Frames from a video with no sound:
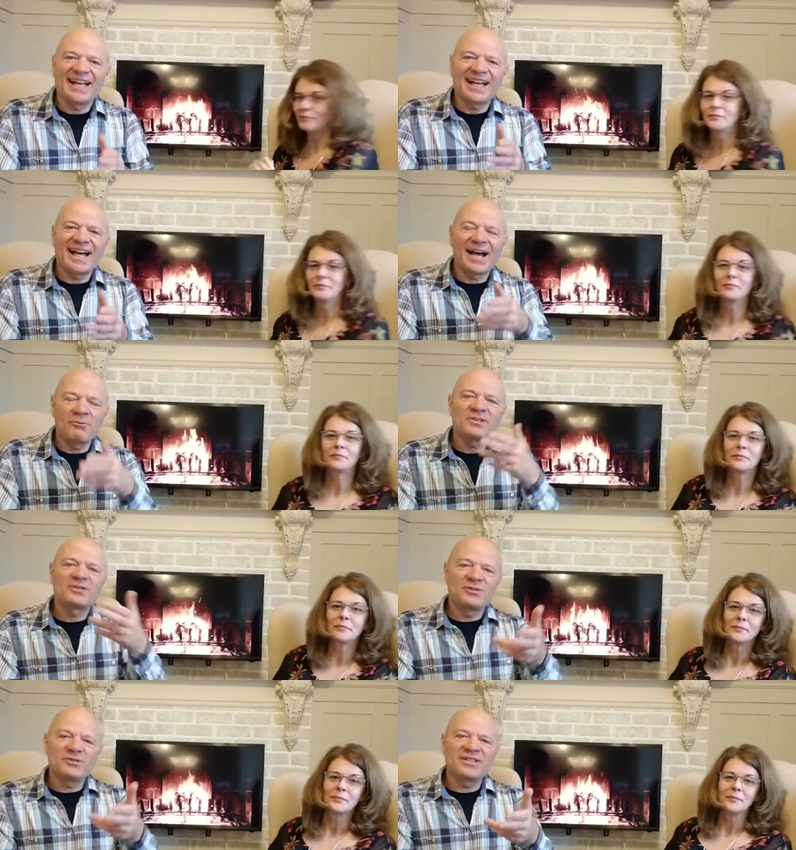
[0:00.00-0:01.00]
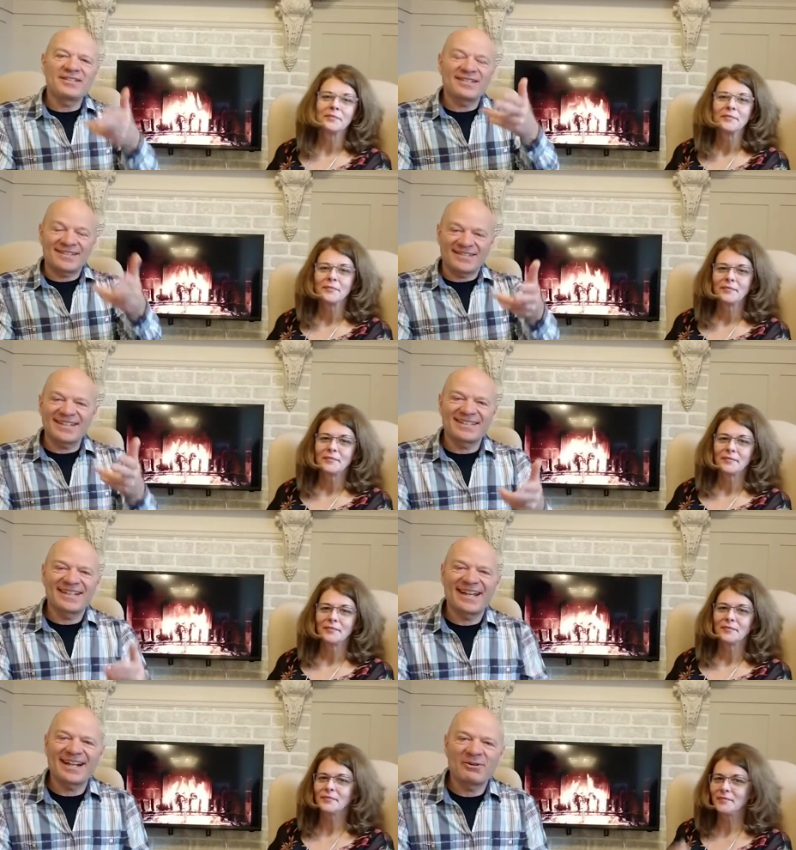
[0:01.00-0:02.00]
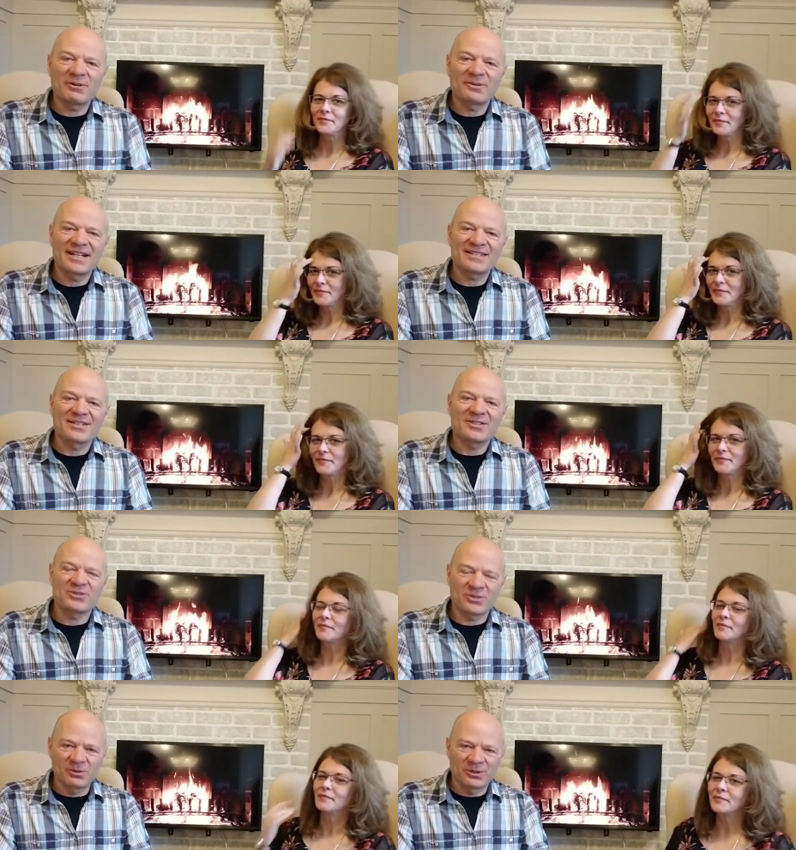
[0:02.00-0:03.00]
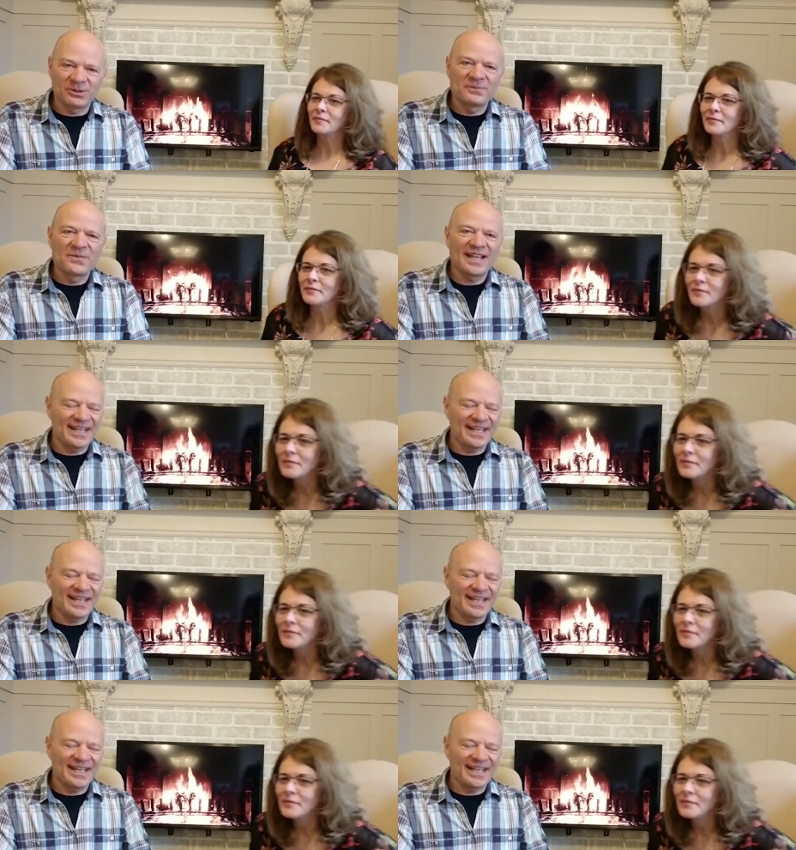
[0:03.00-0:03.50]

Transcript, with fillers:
Speaker 1: I would do these uh, six and eight hour races solo.